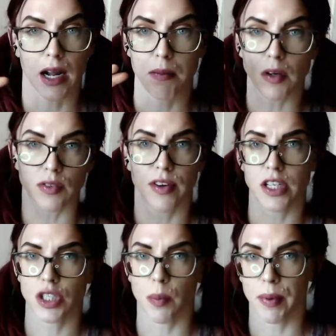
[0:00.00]
like
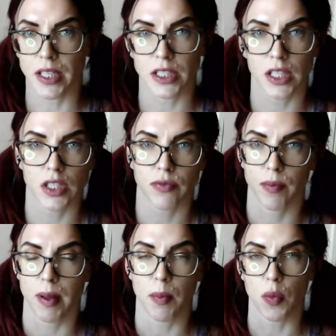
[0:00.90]
motivational pictures
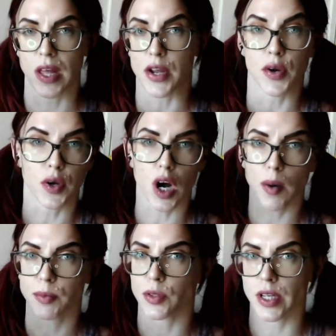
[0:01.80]
for people that you look
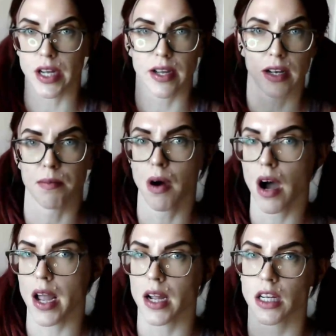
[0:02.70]
up to, that you
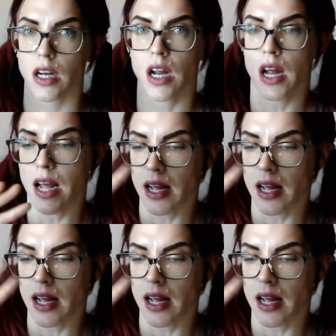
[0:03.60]
admire.